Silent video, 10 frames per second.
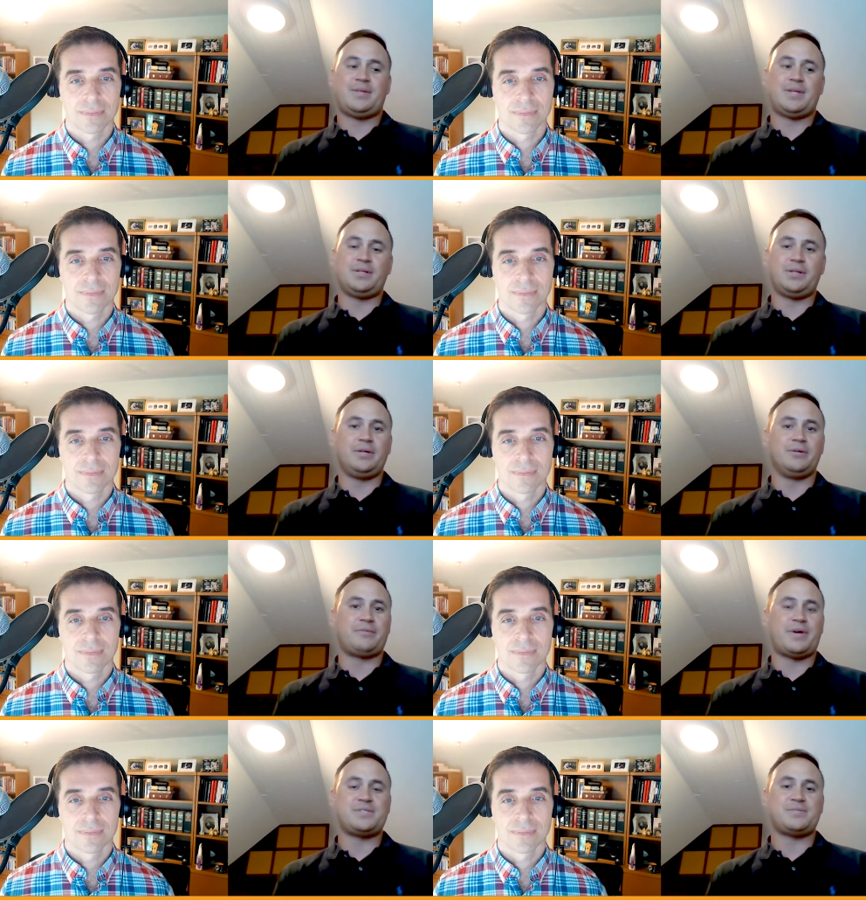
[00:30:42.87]
Speaker 1: then the legal
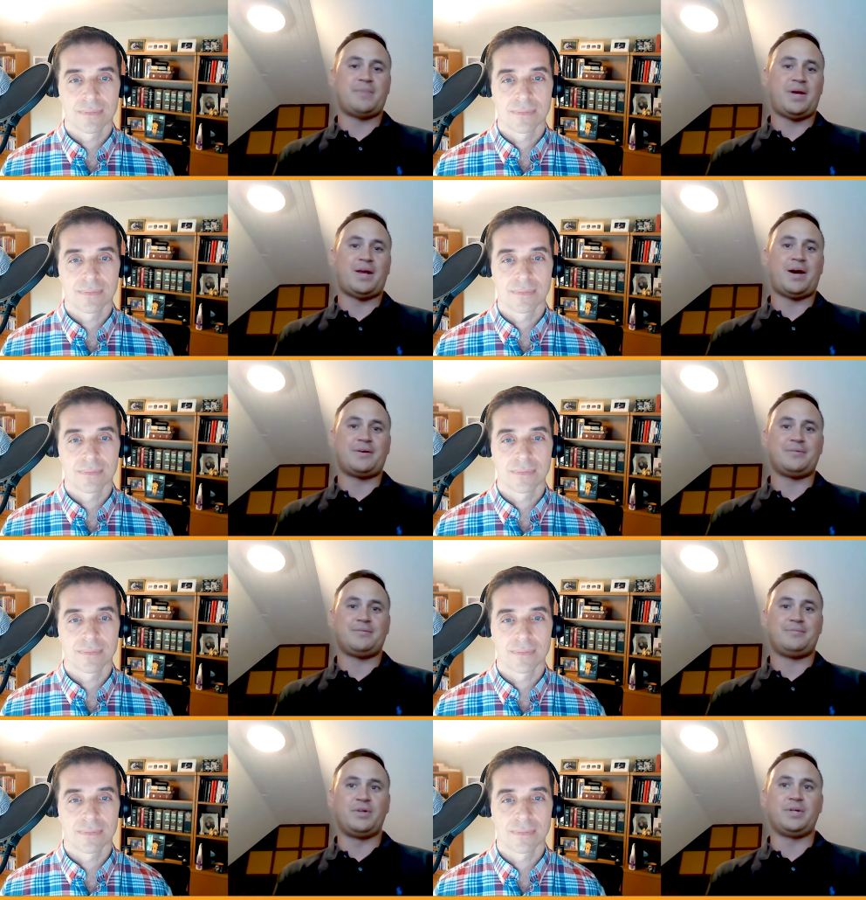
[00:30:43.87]
advice may not
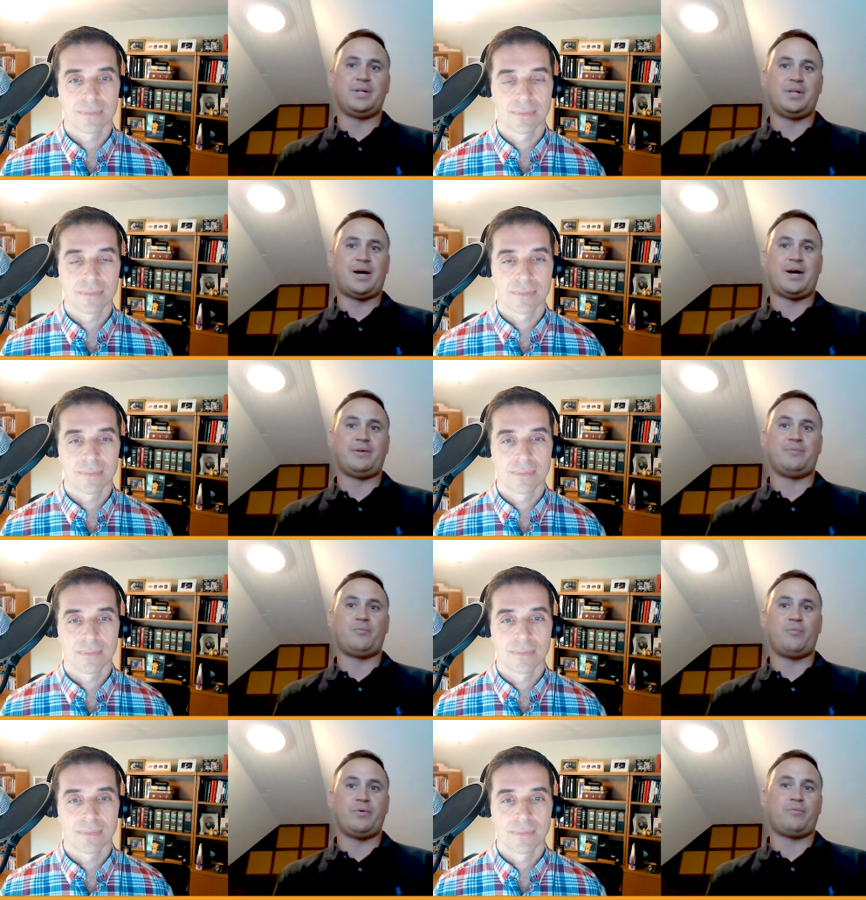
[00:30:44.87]
fully
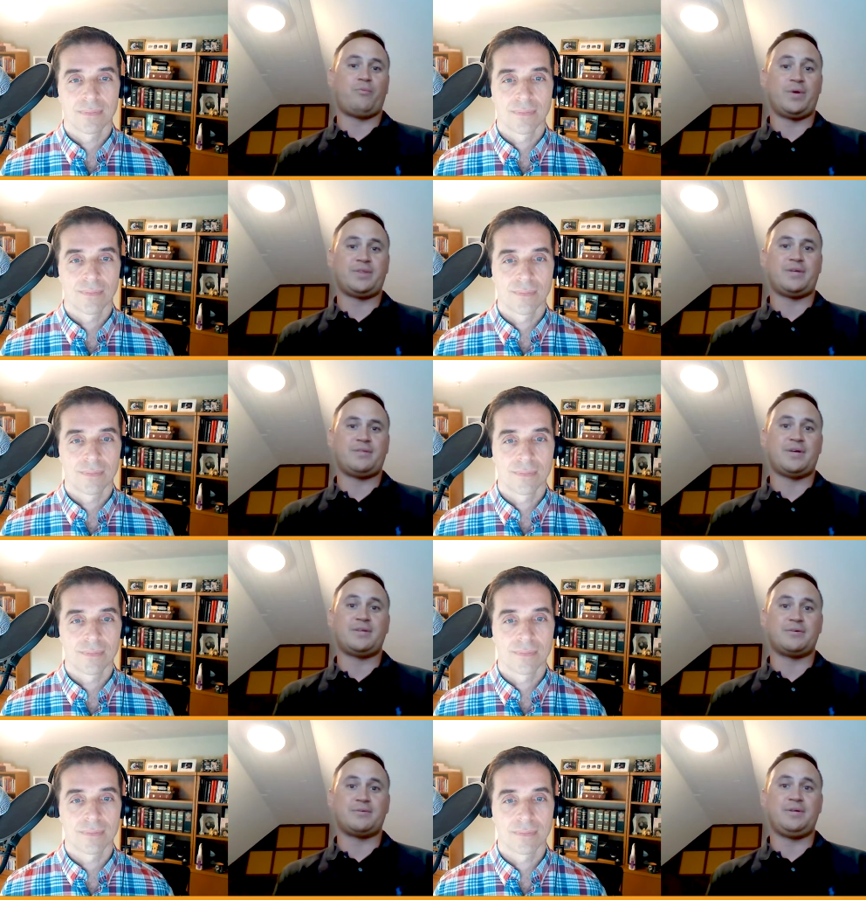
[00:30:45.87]
align with what they
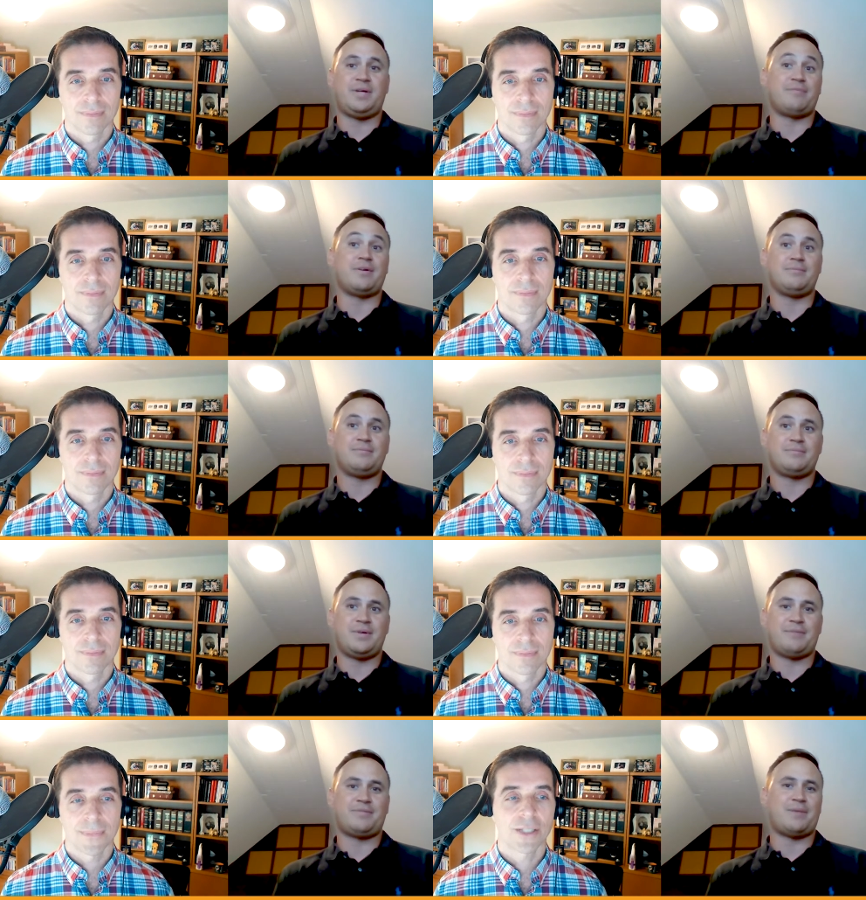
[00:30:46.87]
think they're giving,
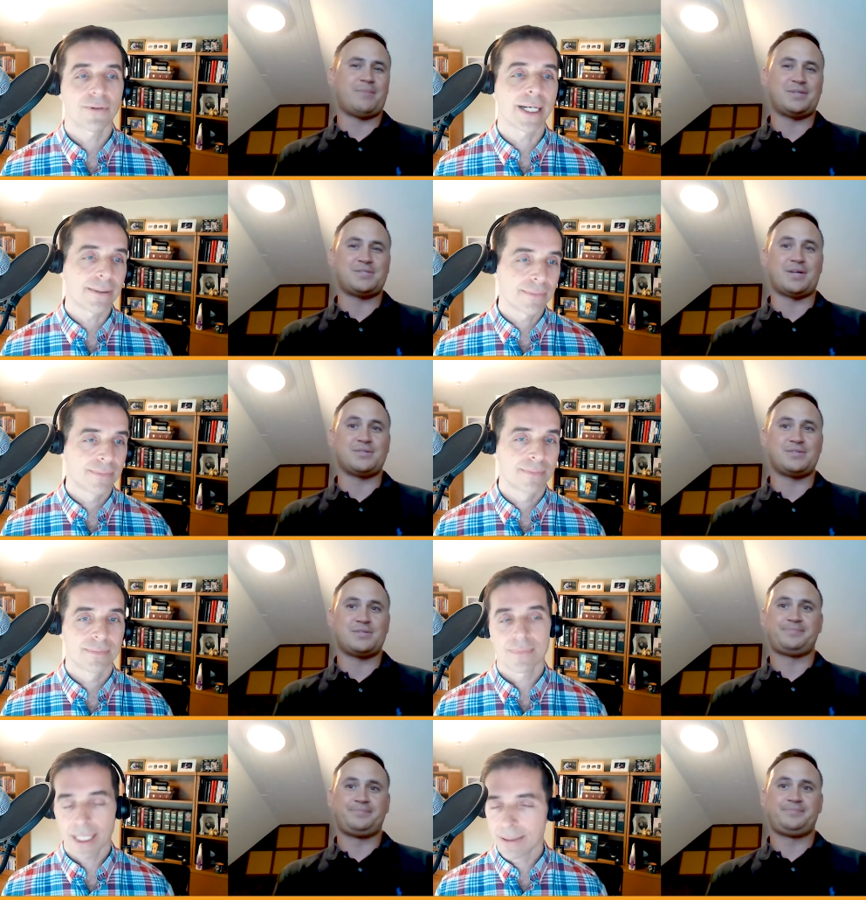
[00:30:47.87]
if that
Speaker 2: makes sense.
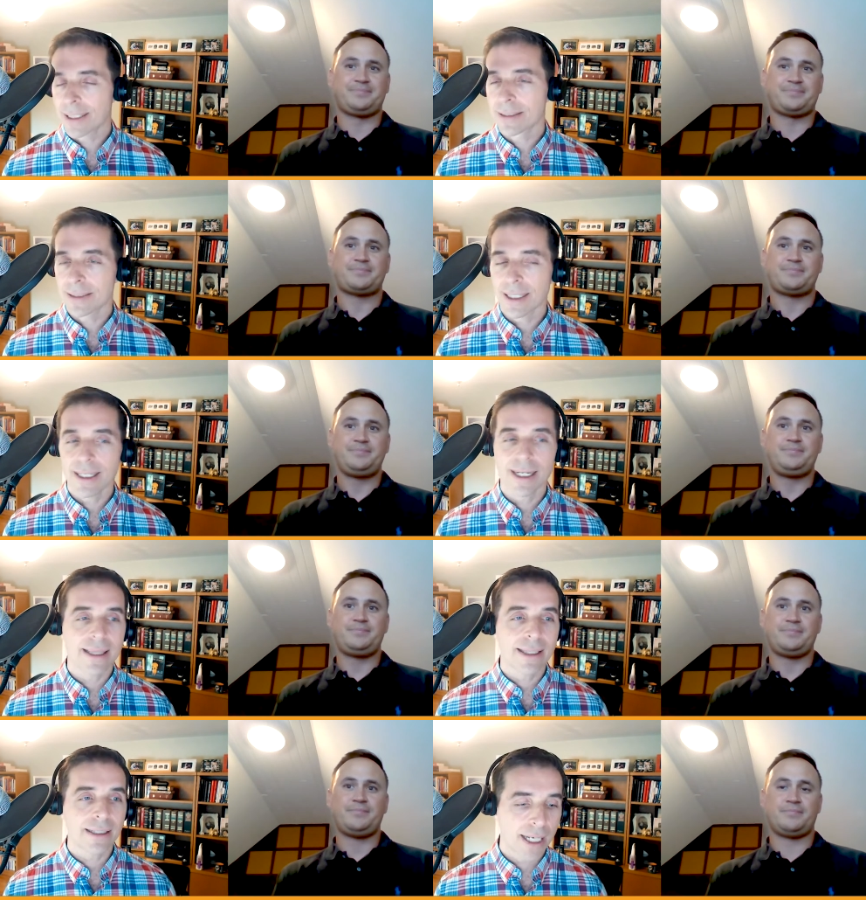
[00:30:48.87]
It does. And I
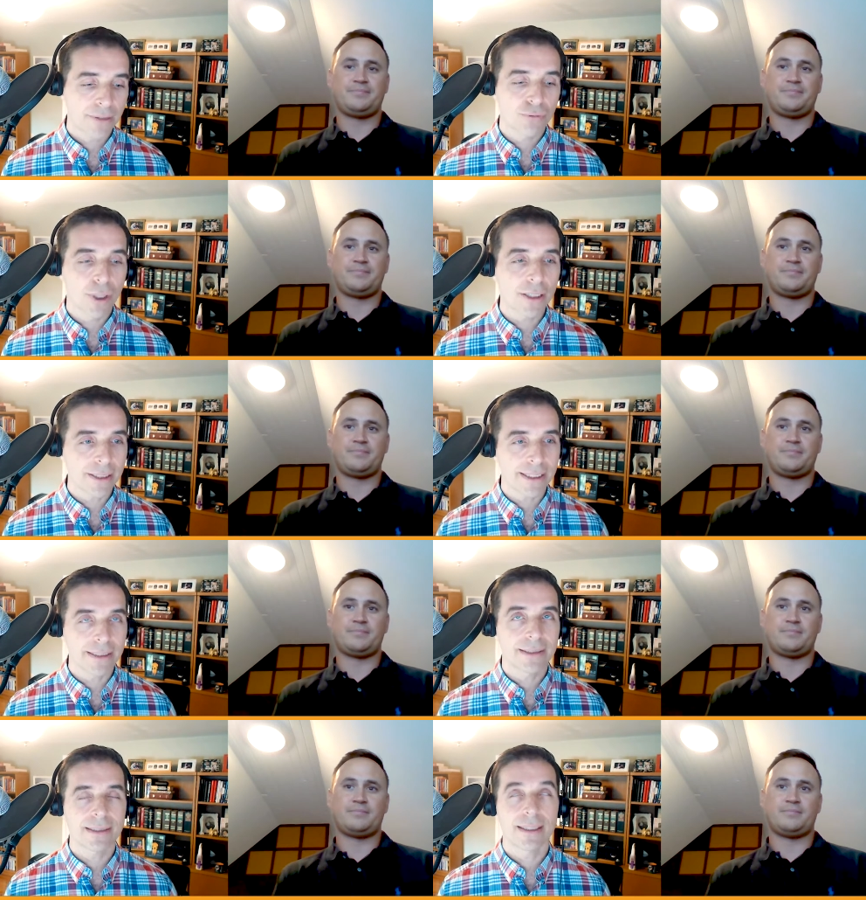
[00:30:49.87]
think on the
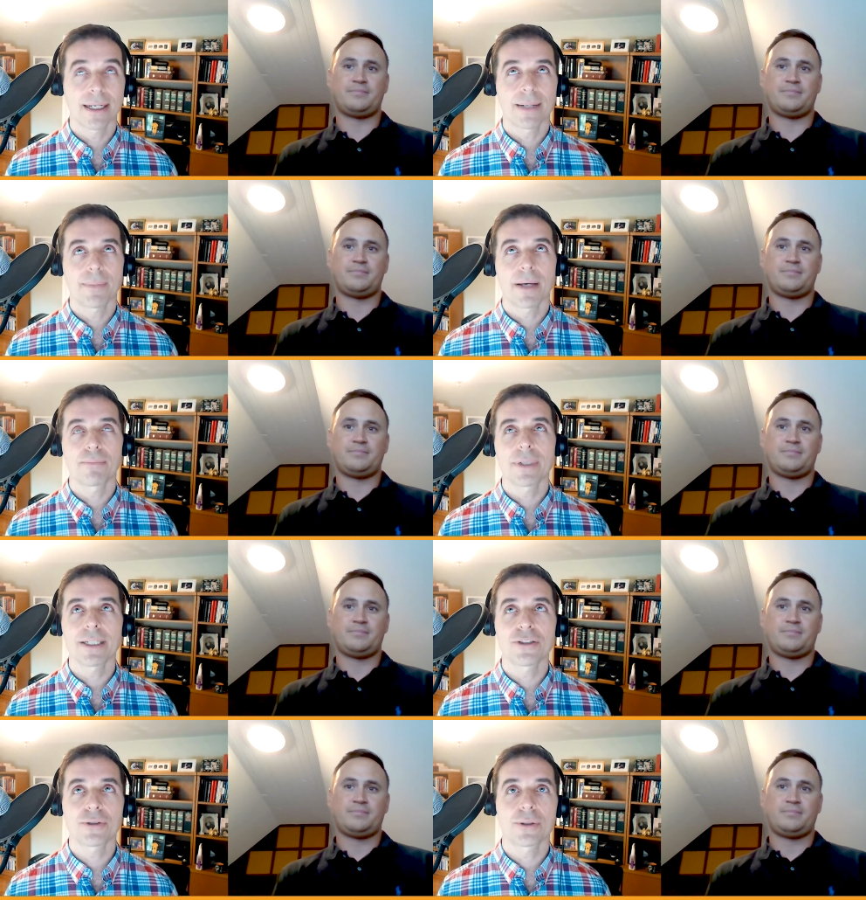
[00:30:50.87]
royalties, I'm
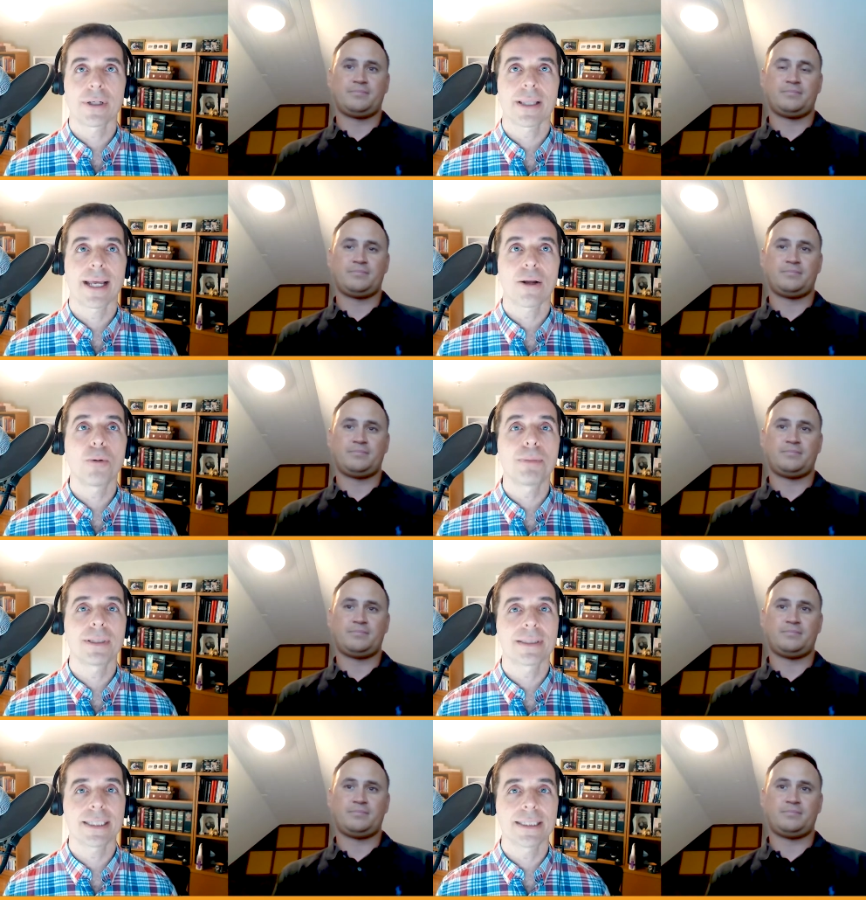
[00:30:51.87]
pretty sure that
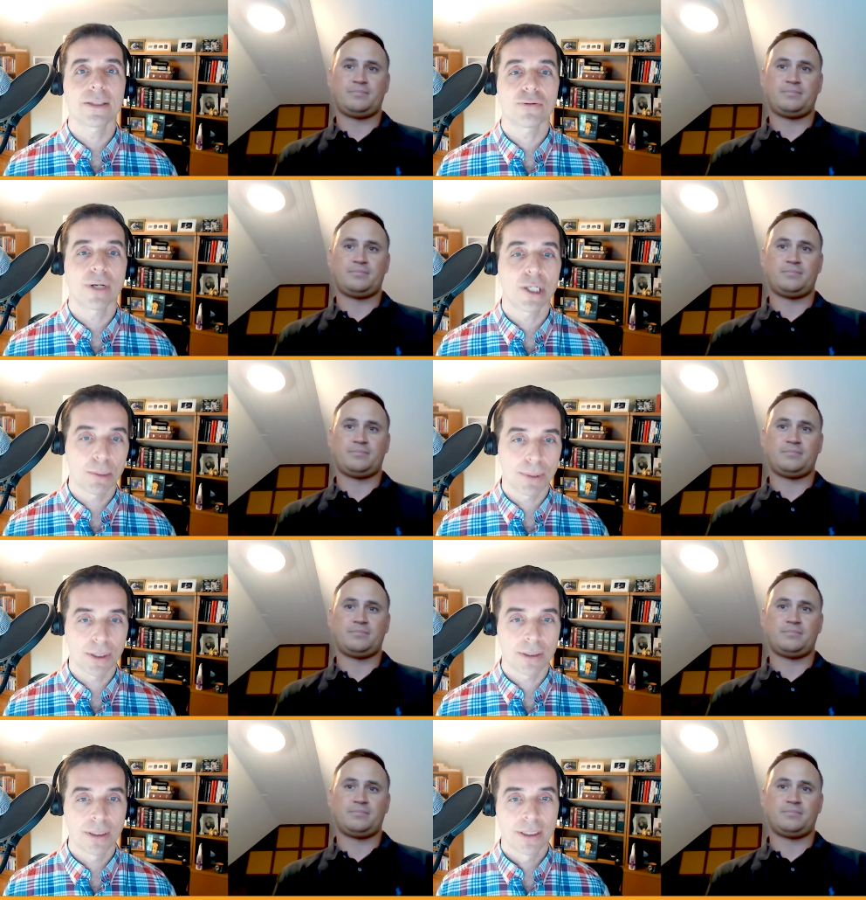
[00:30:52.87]
OpenSea and
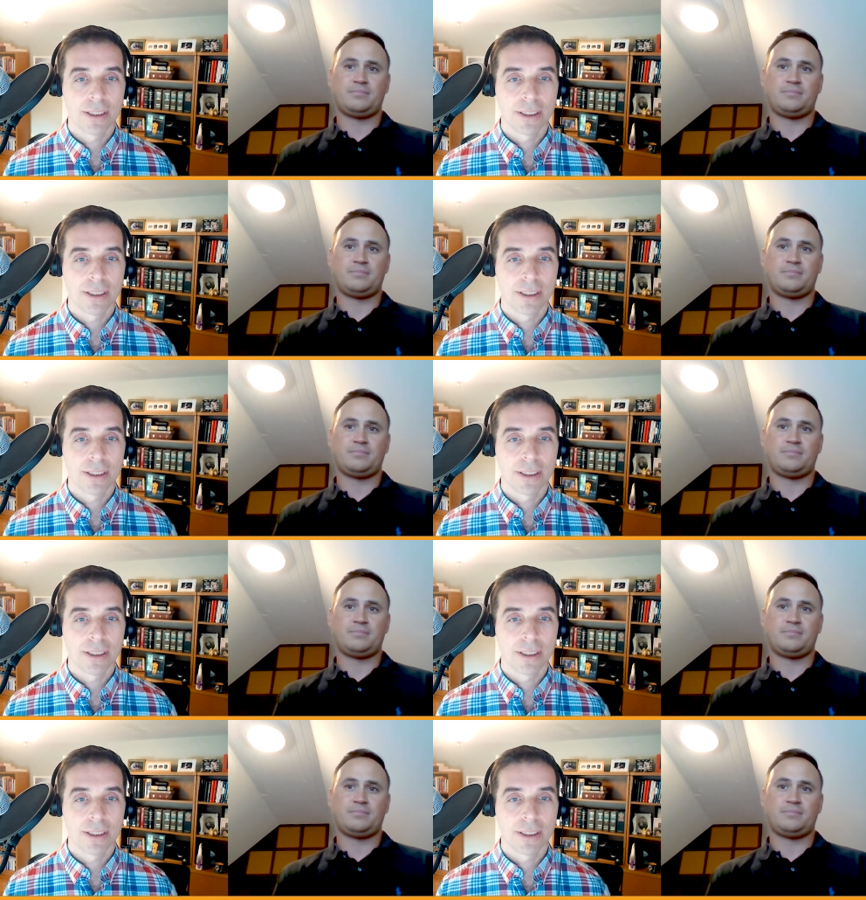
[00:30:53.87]
Rarible